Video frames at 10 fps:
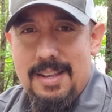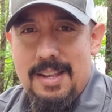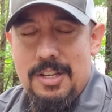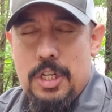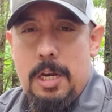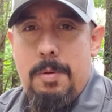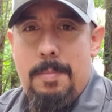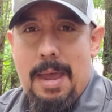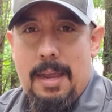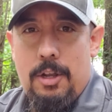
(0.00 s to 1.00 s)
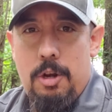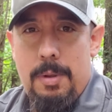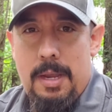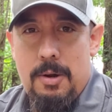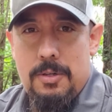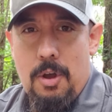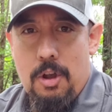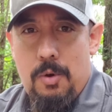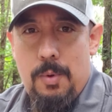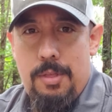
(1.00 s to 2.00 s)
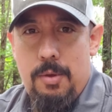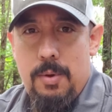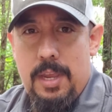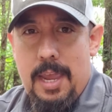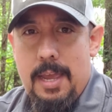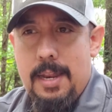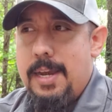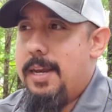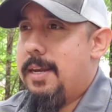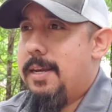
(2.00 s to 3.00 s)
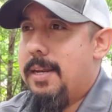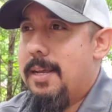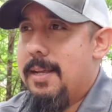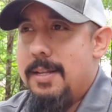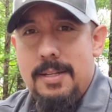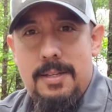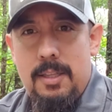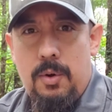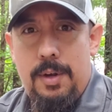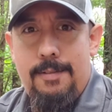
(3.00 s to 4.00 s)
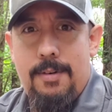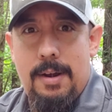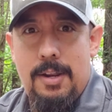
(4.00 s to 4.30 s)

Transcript: it's good to be back, good to be here talking with you again. And it's a little different.